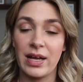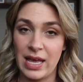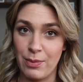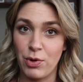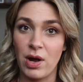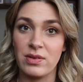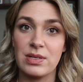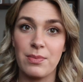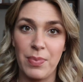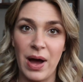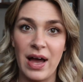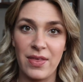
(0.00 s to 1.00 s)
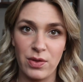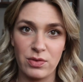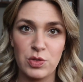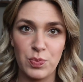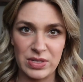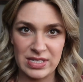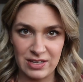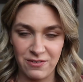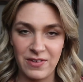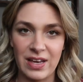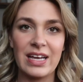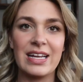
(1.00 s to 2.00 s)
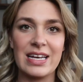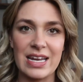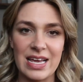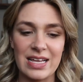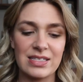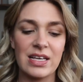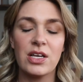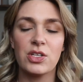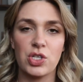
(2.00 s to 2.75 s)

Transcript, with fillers: campgrounds by those specific needs.